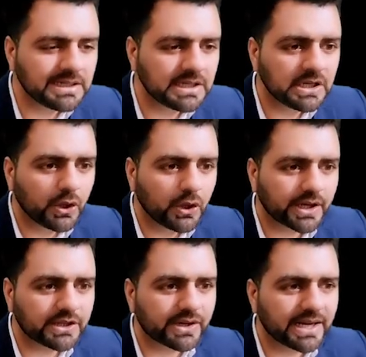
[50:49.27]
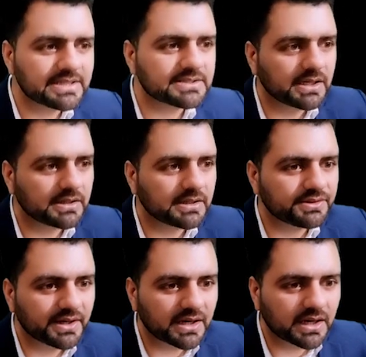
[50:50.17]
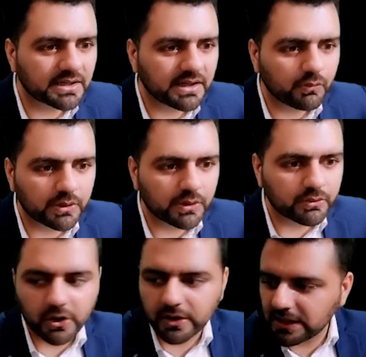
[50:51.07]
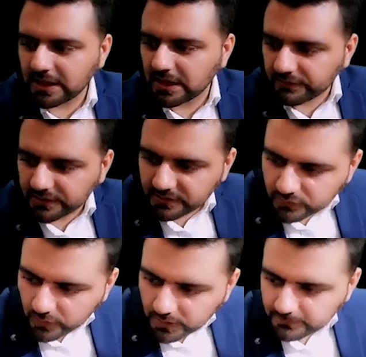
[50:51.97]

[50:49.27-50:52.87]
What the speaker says: Okay, so guys, there are the we already covered this one.